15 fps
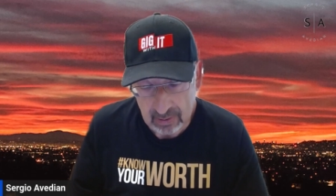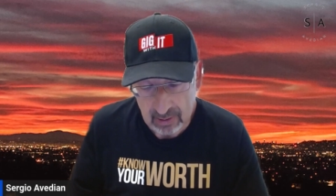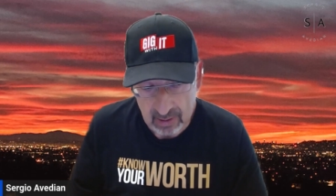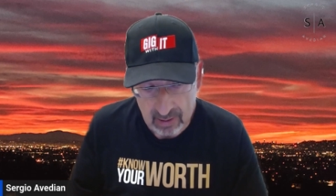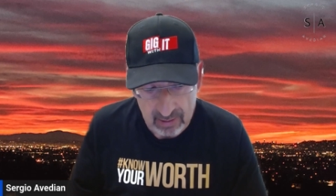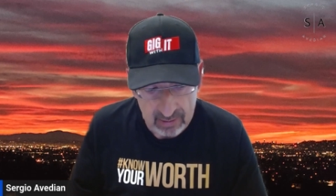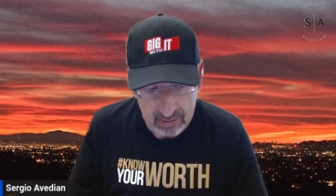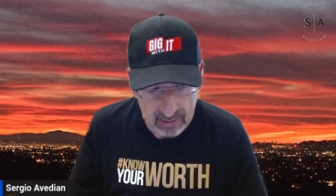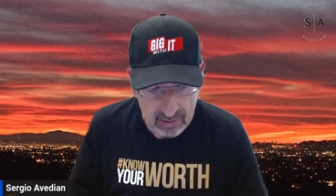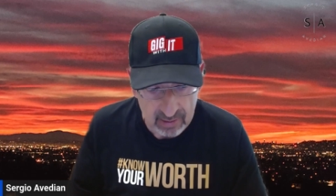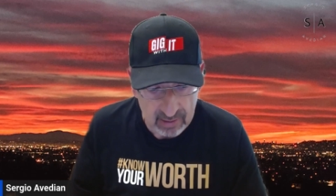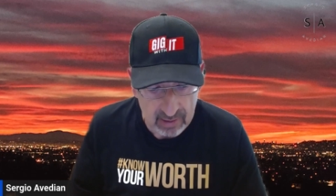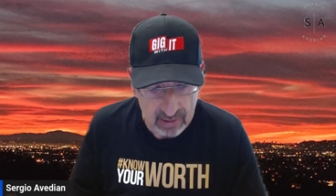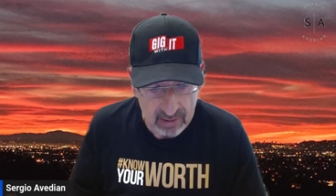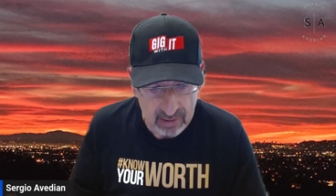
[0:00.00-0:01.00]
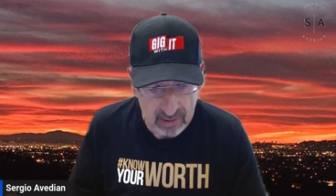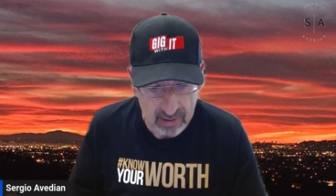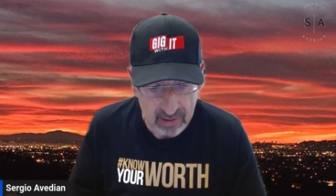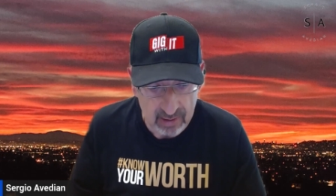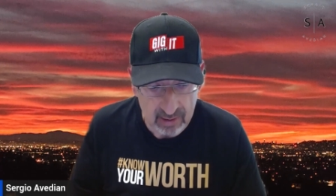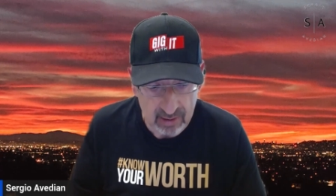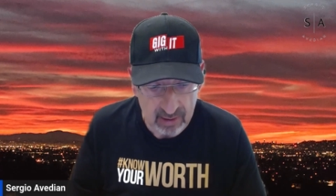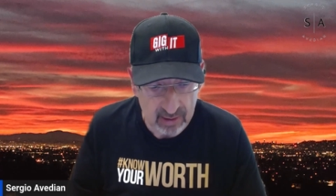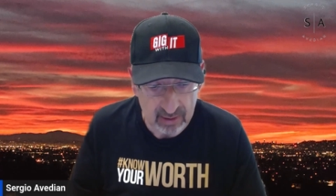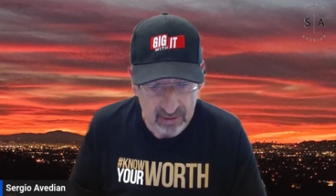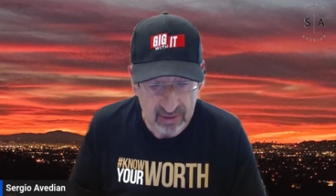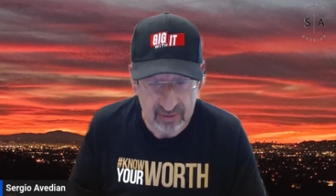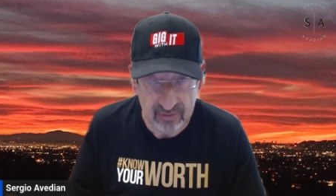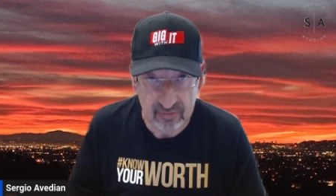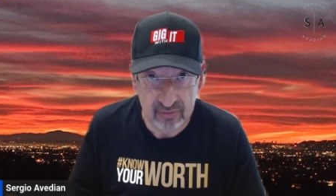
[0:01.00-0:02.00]
I
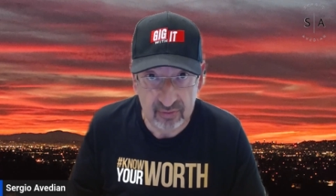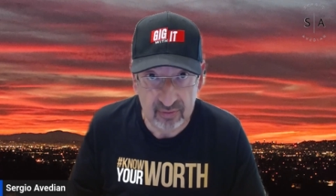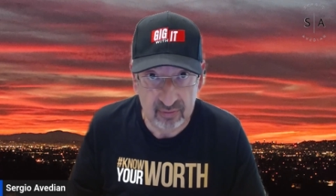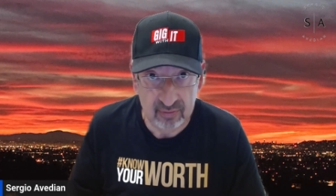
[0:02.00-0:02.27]
guess